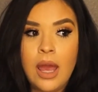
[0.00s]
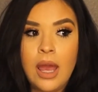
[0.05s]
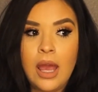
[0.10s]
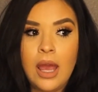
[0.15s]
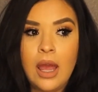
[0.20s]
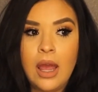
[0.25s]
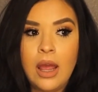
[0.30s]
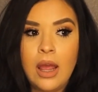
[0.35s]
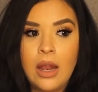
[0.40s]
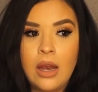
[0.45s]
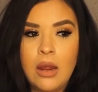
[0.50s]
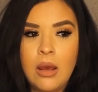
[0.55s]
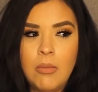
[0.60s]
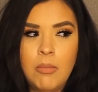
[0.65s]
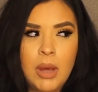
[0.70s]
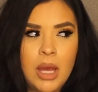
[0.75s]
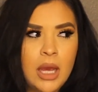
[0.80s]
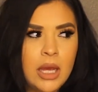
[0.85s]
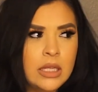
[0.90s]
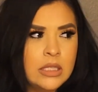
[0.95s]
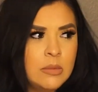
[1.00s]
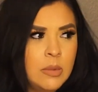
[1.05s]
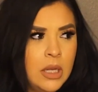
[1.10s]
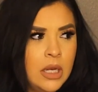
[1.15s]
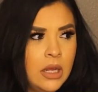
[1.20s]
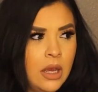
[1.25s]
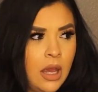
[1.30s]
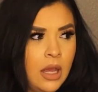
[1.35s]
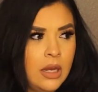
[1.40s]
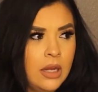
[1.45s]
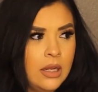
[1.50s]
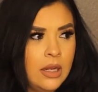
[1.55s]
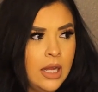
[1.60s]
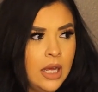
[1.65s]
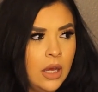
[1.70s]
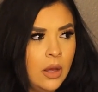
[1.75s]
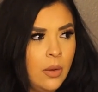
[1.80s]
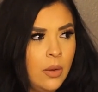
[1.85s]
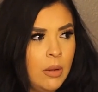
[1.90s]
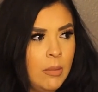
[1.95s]
and my husband kind of
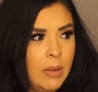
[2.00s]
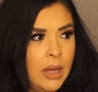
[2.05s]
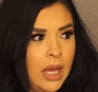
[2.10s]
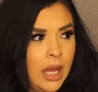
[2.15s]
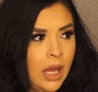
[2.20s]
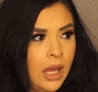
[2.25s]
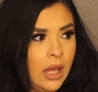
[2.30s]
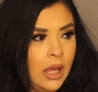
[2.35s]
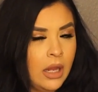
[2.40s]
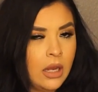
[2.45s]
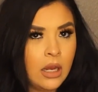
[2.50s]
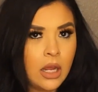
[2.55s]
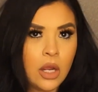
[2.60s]
let go of my hand